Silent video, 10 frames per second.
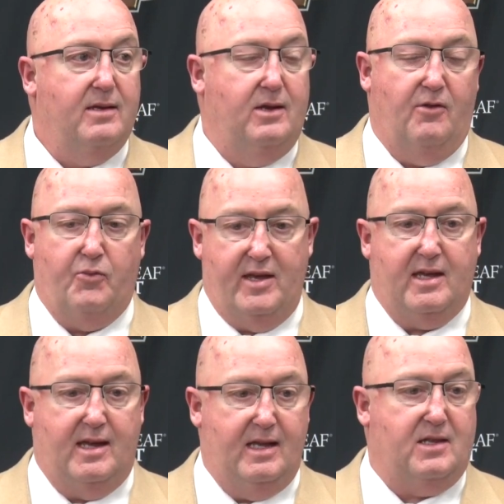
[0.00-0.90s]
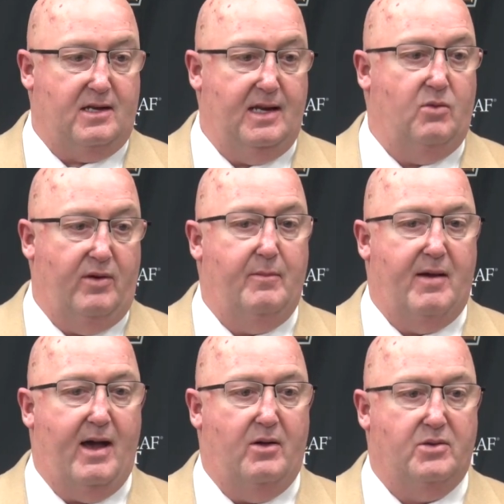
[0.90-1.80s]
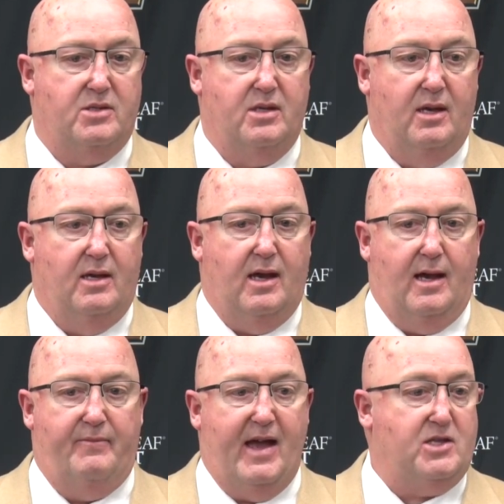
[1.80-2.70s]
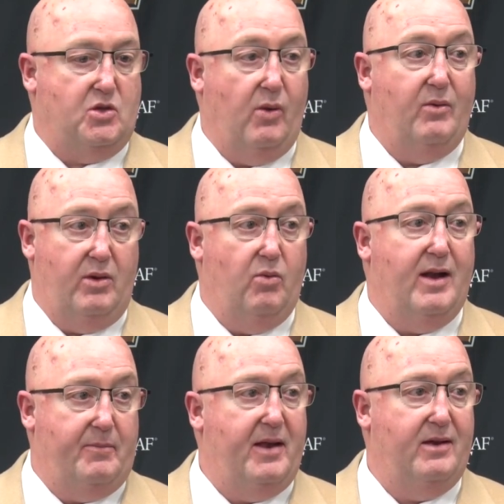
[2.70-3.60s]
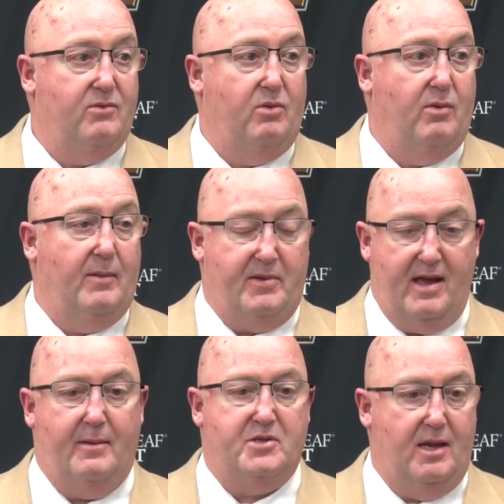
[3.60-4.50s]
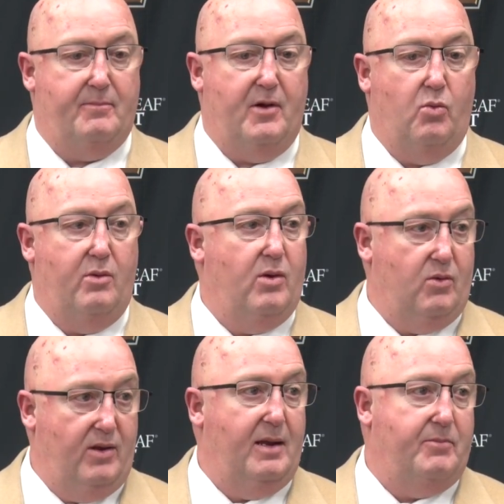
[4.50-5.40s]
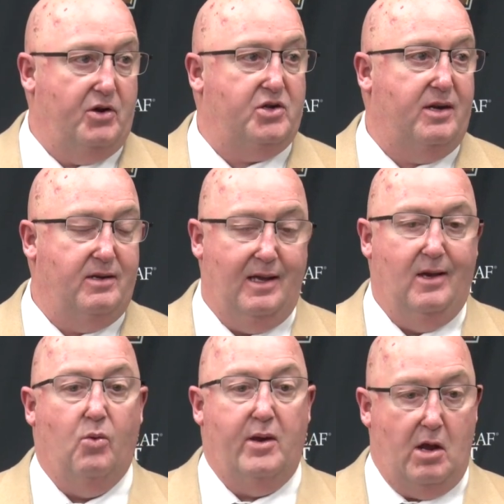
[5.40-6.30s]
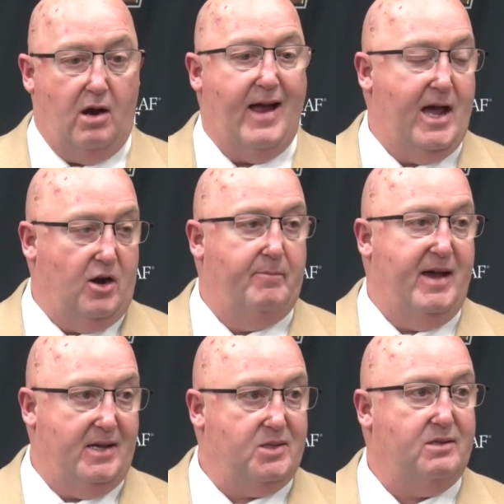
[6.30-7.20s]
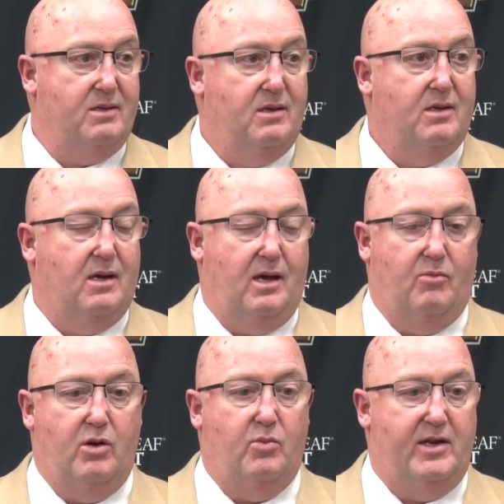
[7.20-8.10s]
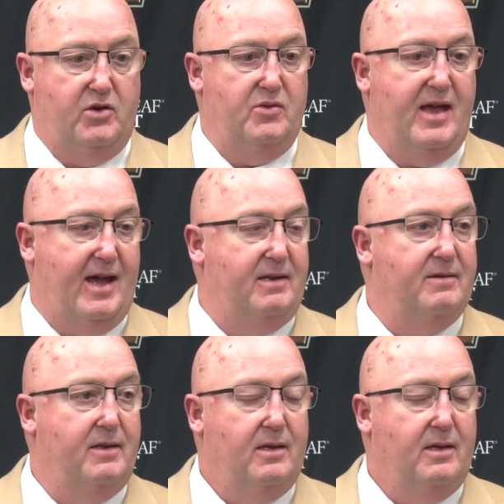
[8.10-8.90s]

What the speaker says: You know, if we could get the clean rebounds, that's the way we want to play. We want to play up tempo. We want to really push it. We are at our best when we do that.